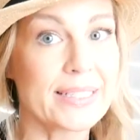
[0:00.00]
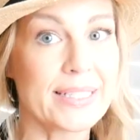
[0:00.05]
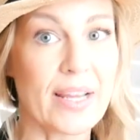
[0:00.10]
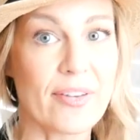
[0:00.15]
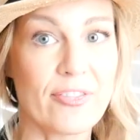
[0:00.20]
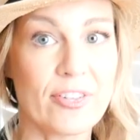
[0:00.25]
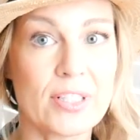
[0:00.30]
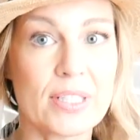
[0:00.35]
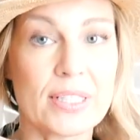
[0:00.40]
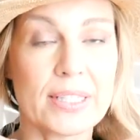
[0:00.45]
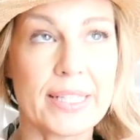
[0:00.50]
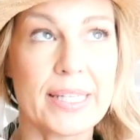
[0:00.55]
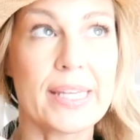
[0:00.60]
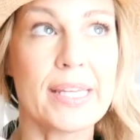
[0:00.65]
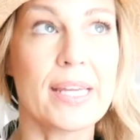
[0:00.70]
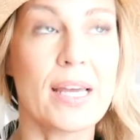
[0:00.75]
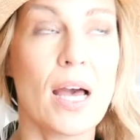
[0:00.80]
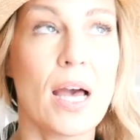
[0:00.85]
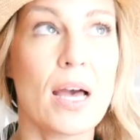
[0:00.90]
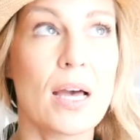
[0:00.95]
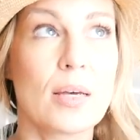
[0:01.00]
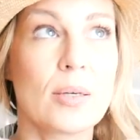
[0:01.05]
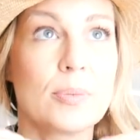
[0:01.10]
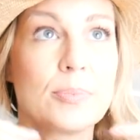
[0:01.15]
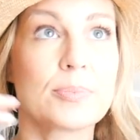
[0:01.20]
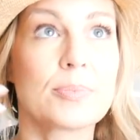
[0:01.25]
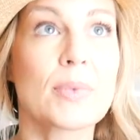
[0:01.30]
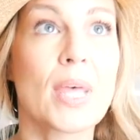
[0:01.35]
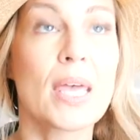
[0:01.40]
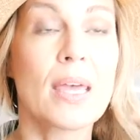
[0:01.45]
definitely,
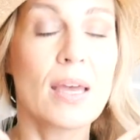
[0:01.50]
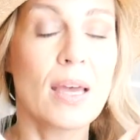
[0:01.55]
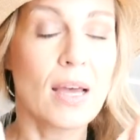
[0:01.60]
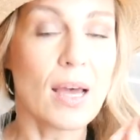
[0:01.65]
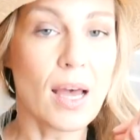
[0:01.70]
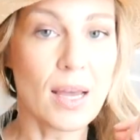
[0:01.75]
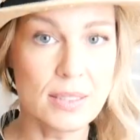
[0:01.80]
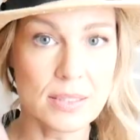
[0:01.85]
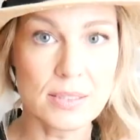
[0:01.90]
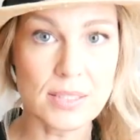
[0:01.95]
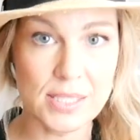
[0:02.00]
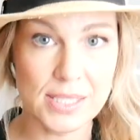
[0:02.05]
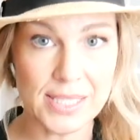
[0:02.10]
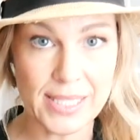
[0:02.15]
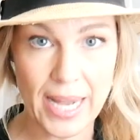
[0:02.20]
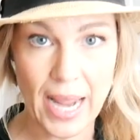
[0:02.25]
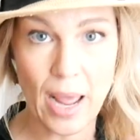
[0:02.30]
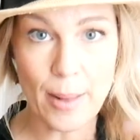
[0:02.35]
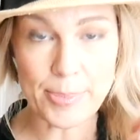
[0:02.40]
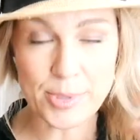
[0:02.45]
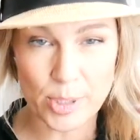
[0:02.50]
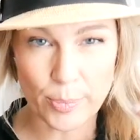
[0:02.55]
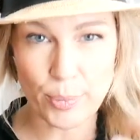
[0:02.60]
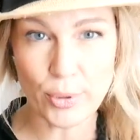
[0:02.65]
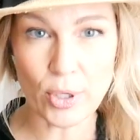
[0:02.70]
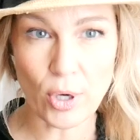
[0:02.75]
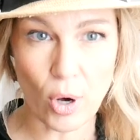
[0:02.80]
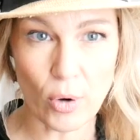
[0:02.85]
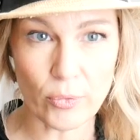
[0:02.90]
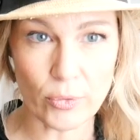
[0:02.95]
um, unsnap to
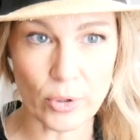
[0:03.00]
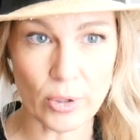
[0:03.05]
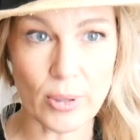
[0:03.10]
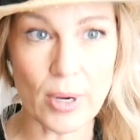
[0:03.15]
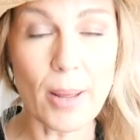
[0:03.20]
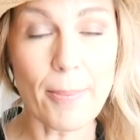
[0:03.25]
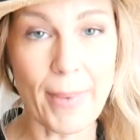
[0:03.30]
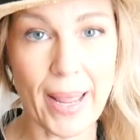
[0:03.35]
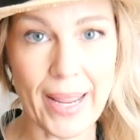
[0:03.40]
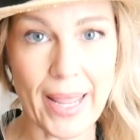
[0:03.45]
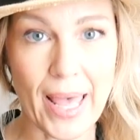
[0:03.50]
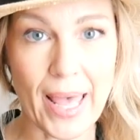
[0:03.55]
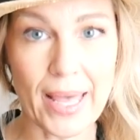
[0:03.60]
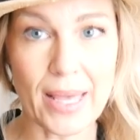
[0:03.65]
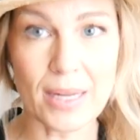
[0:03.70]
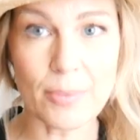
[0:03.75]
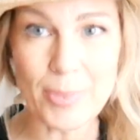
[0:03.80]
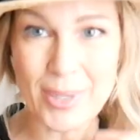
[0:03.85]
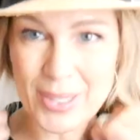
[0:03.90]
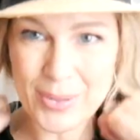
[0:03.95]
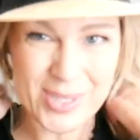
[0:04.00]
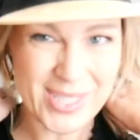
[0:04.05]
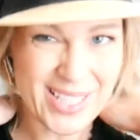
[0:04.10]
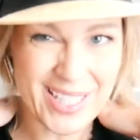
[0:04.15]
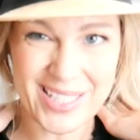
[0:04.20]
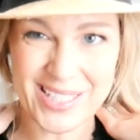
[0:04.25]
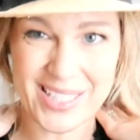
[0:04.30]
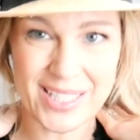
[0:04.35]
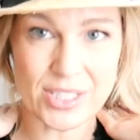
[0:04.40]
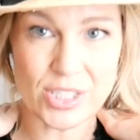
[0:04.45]
put over my head, but it was easy,